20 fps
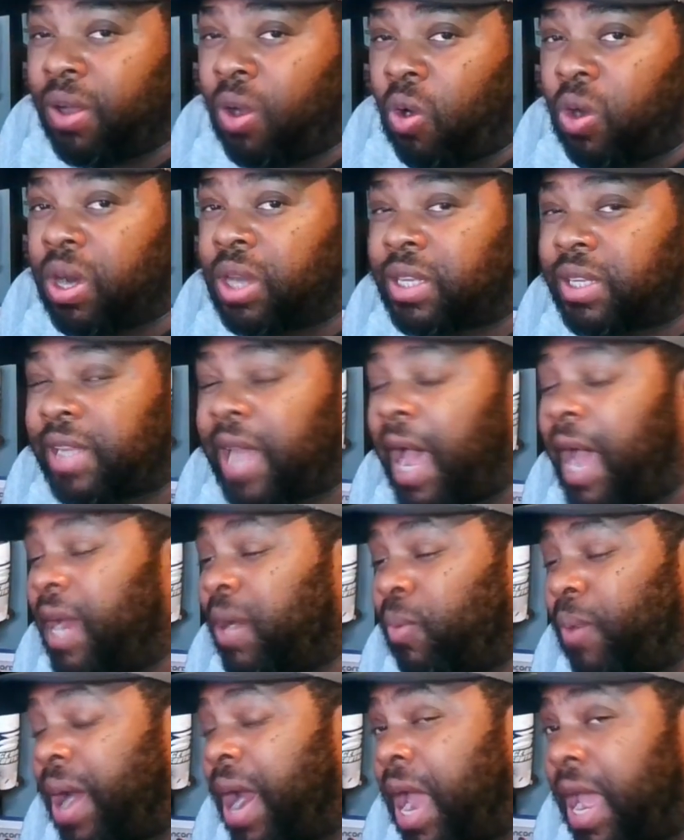on the side
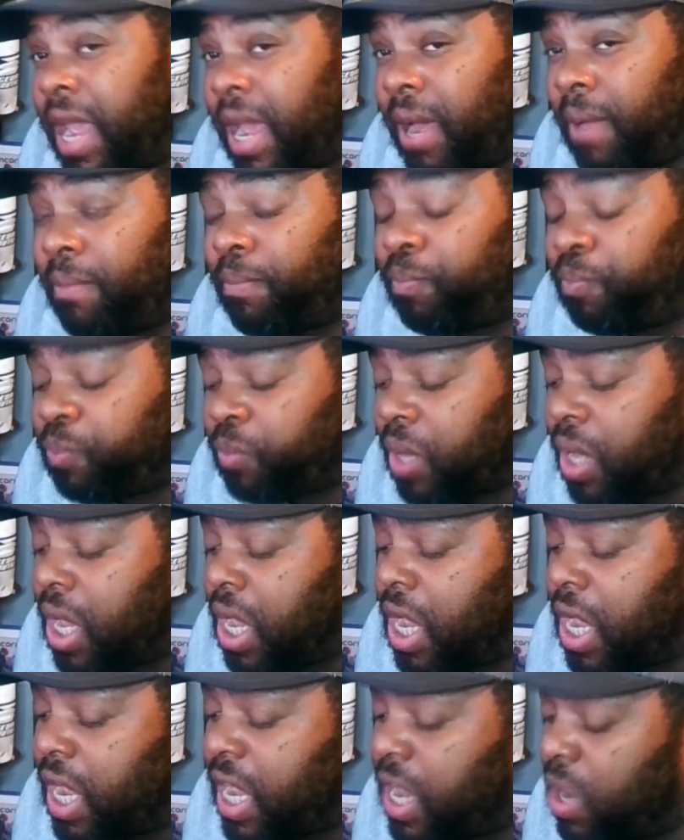where I am,
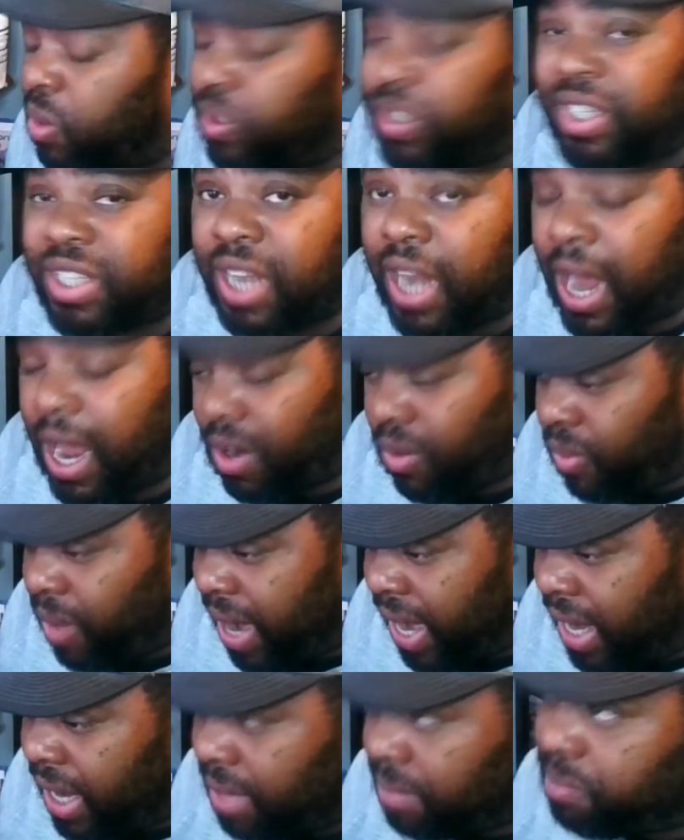it was just a lot of
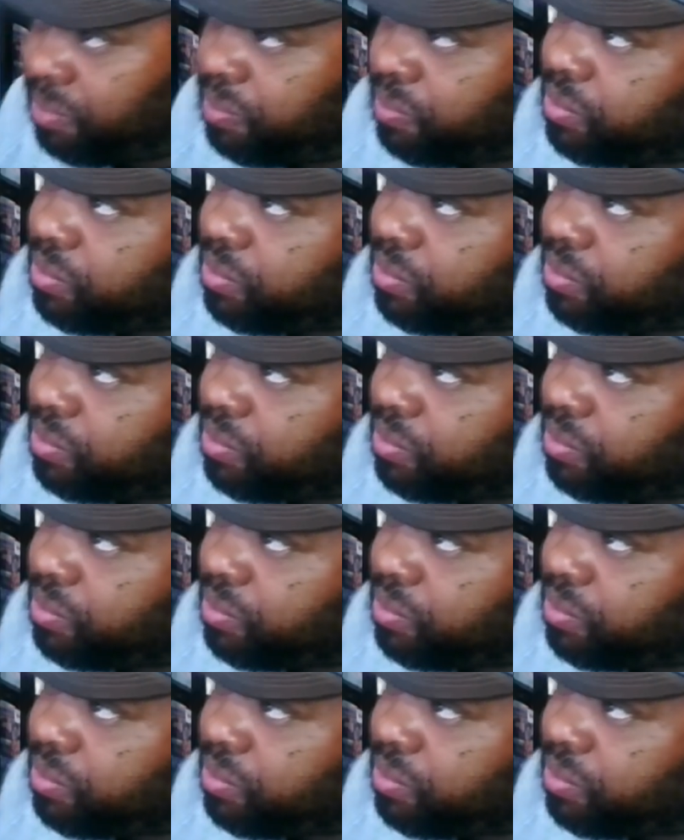rain.